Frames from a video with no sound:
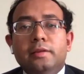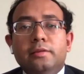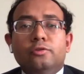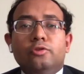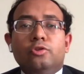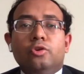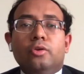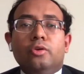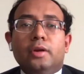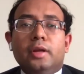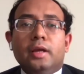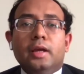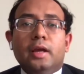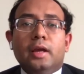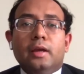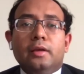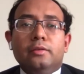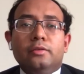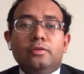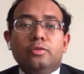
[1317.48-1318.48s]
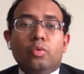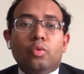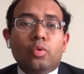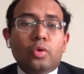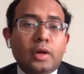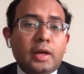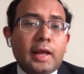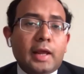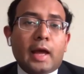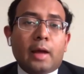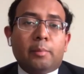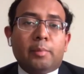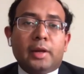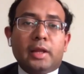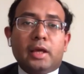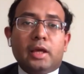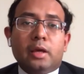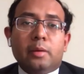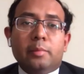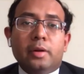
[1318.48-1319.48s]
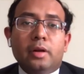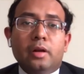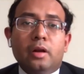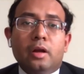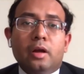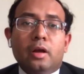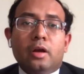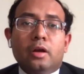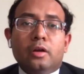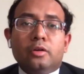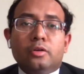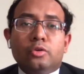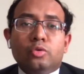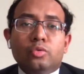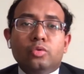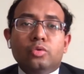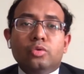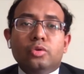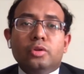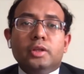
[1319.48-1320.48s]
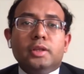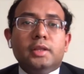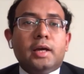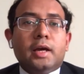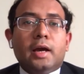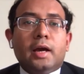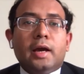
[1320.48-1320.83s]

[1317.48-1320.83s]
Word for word: this theory is only applicable to the